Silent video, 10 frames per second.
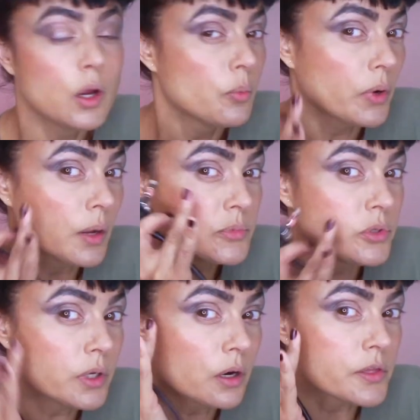But I'm
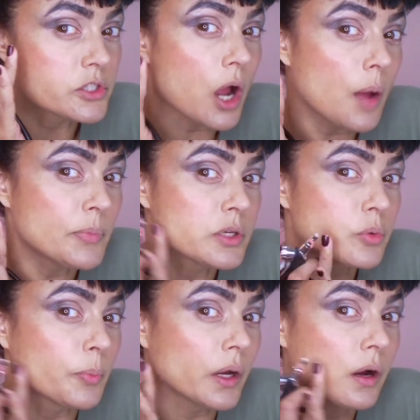doing it on the top because
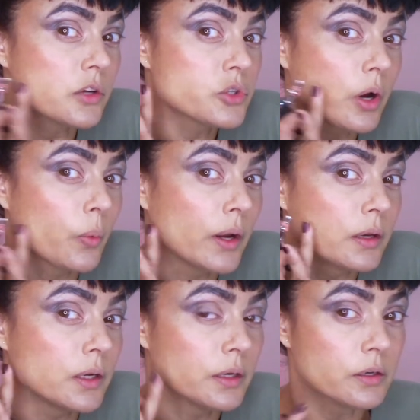with my contour I went in
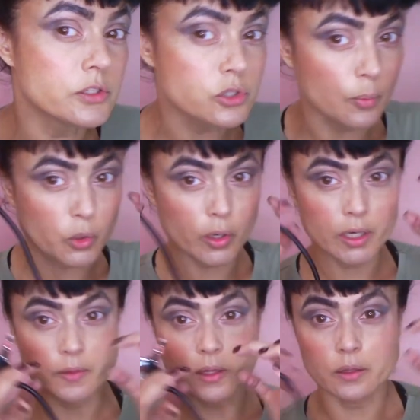here, so I'm
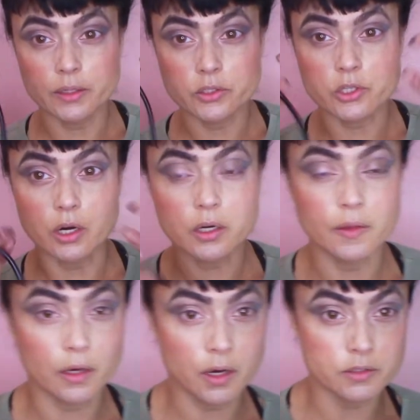creating that light and dark and
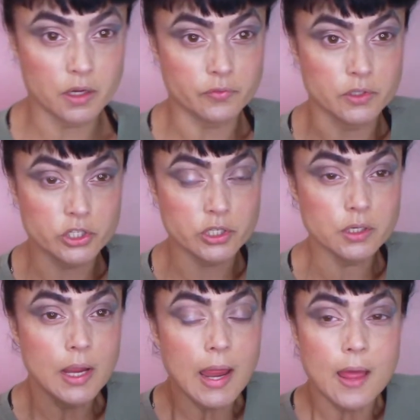that kind of
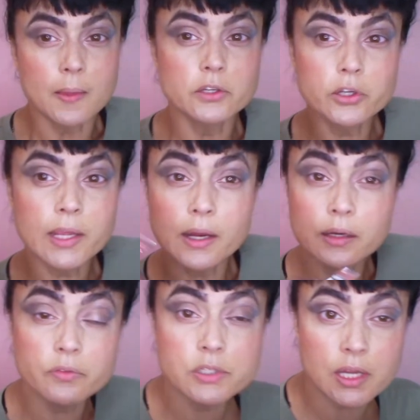definition. And then you can
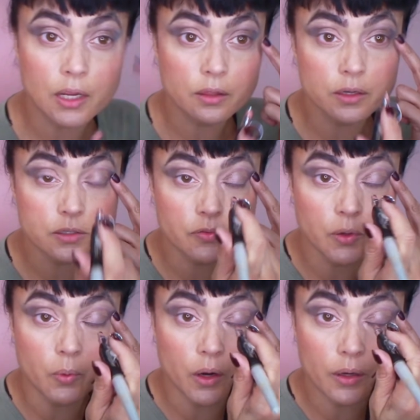even take this if
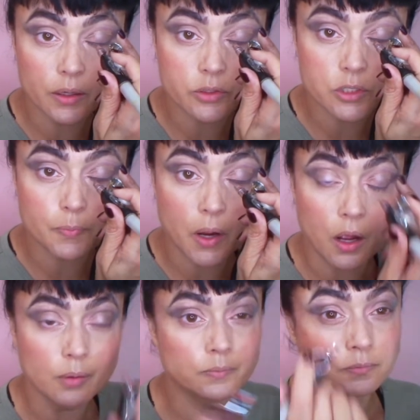you want and just pop